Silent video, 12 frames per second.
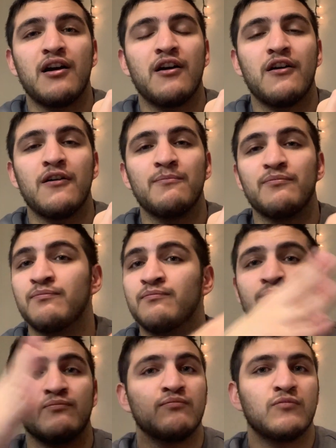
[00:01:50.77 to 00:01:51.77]
um,
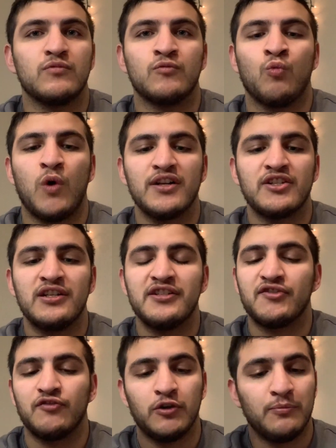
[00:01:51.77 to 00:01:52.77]
watching this
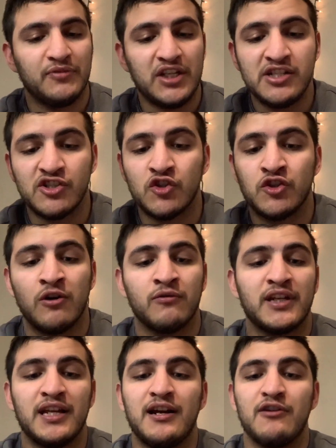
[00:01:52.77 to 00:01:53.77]
film, things don't
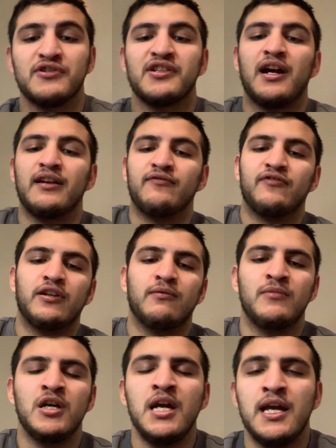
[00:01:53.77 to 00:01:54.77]
get outside of
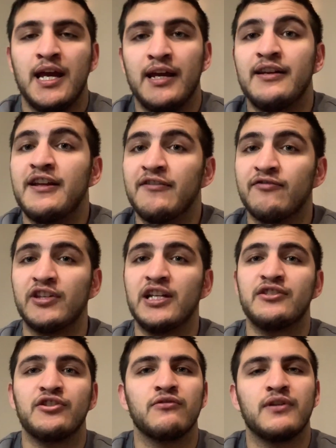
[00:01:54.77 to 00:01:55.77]
him. And if they
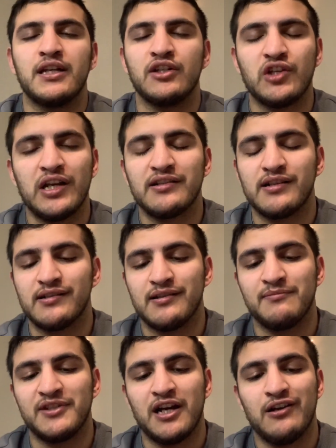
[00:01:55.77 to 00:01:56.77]
do, he chases
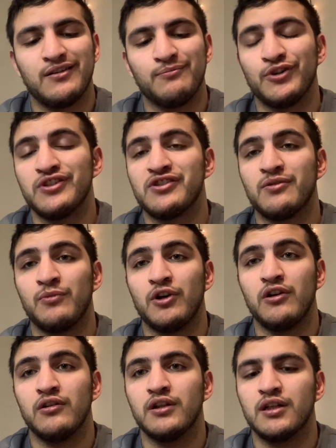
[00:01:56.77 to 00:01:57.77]
them down and brings the
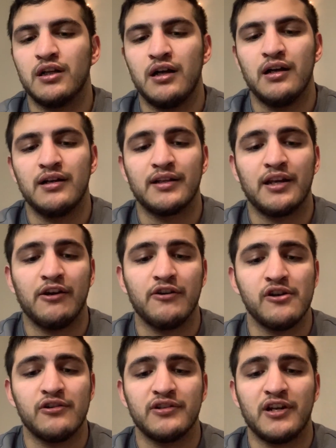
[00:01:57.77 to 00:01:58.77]
ball uh,
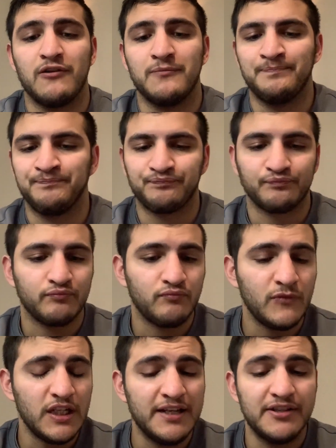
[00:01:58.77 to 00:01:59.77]
carrier down.
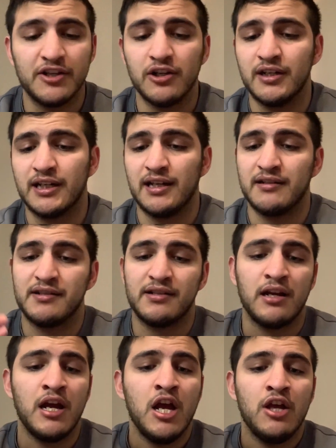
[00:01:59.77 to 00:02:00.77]
He's good against
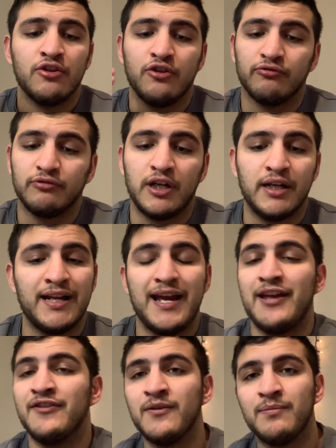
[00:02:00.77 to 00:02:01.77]
the run
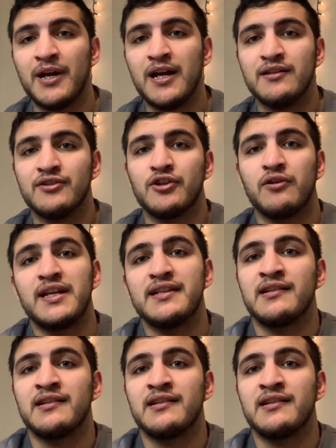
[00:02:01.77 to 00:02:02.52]
and the pass, so he's